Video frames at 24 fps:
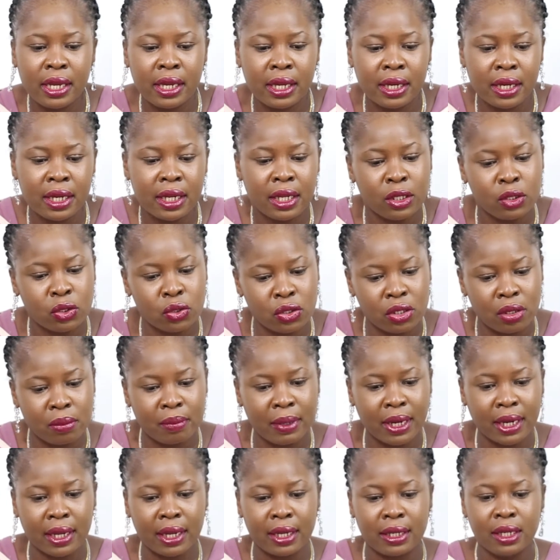into the
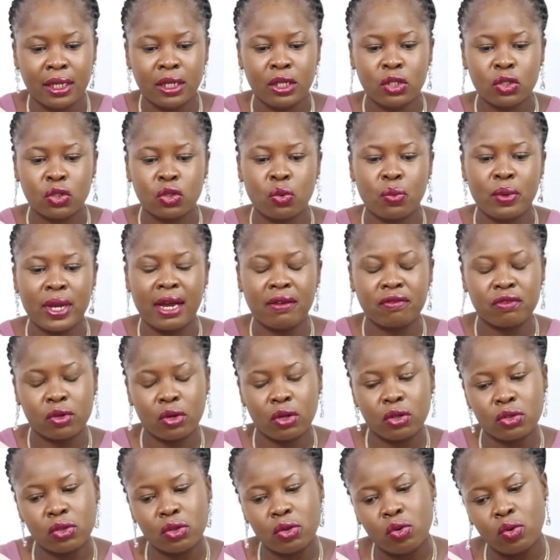market. So we have to
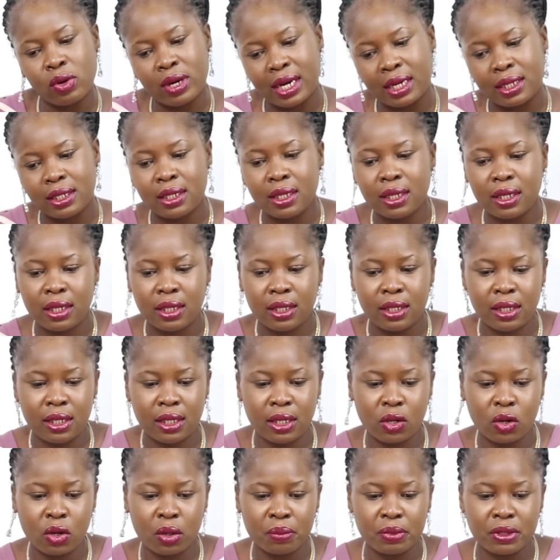also look at the
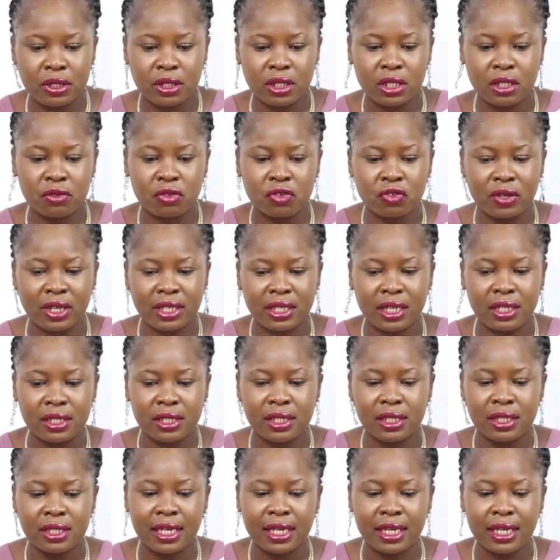competitive strategy.